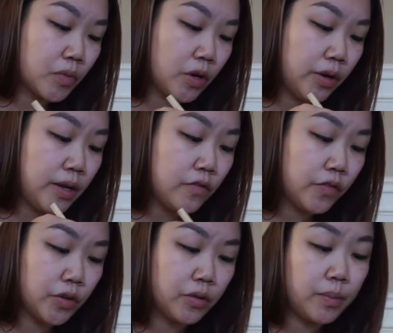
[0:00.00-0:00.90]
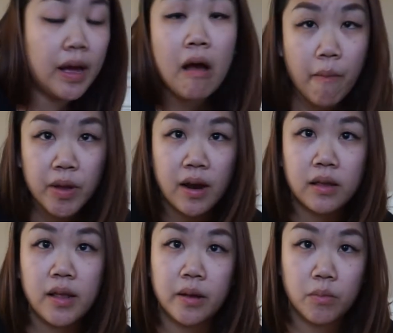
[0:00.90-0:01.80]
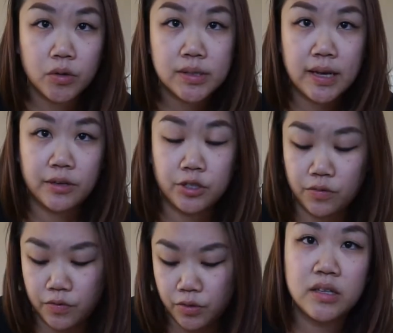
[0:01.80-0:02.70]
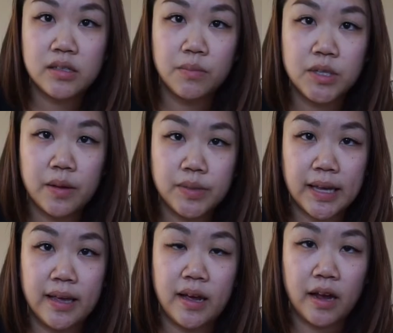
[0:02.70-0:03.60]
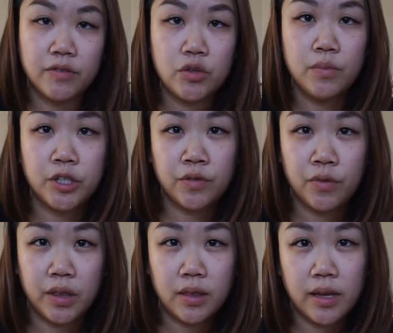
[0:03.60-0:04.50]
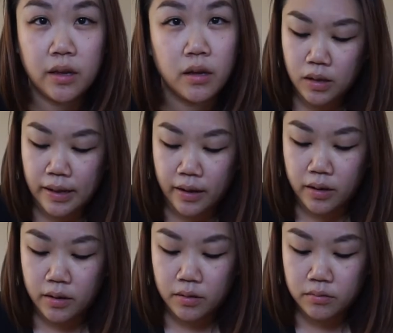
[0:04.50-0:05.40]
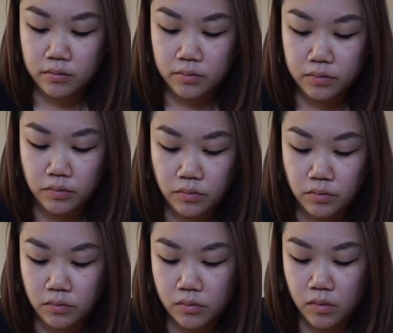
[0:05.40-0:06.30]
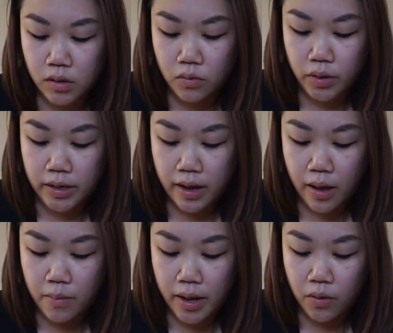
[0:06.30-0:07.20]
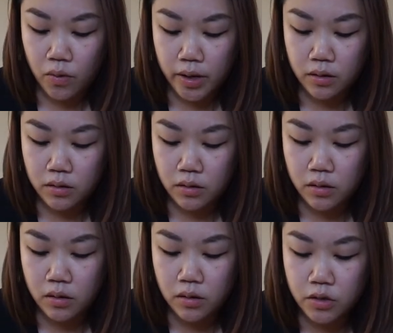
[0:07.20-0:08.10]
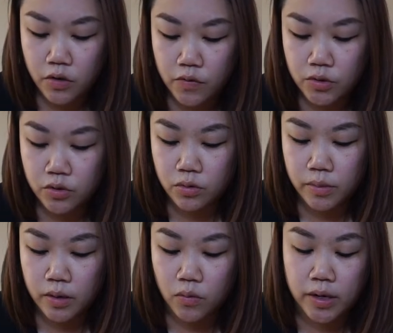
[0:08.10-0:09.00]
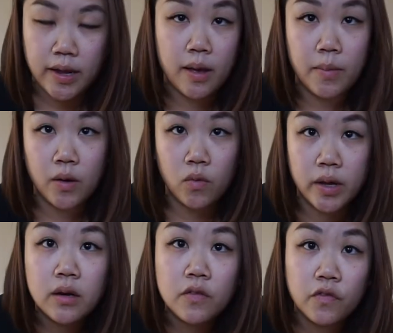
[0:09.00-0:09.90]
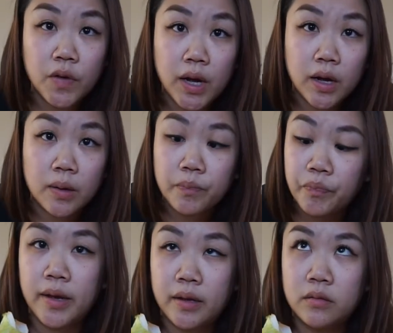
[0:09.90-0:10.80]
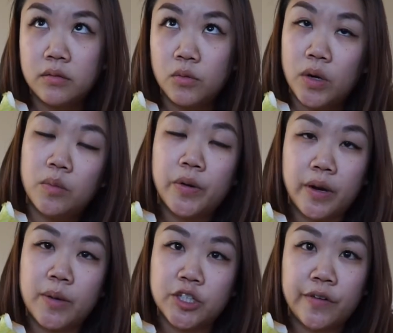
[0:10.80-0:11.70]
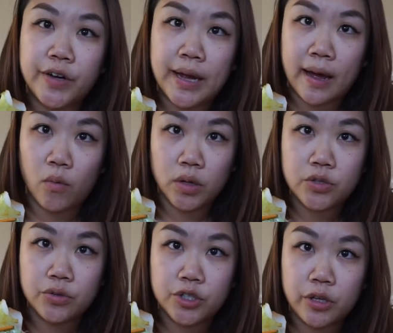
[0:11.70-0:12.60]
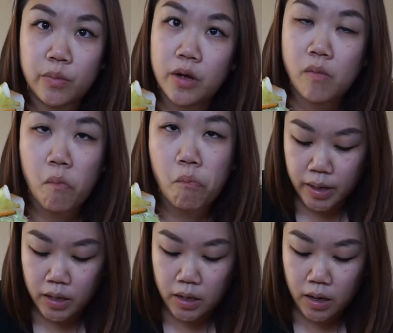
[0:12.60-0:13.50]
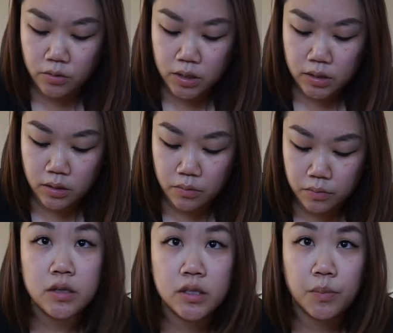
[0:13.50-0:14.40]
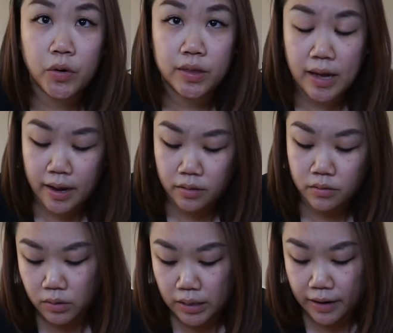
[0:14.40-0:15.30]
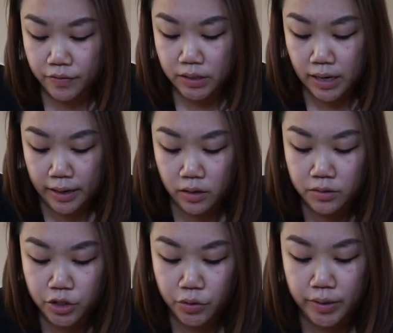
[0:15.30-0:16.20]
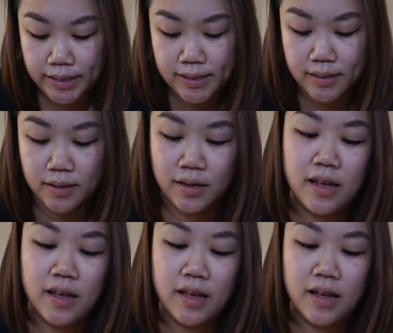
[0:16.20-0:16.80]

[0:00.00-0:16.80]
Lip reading: Korean food, but I mean, I like most Asian food. Sometimes I can't have too much of one thing. Like, one day I might want tofu soup and one day I might want pho, and well, pretty much every day I want sushi, but bank account doesn't support that lifestyle choice.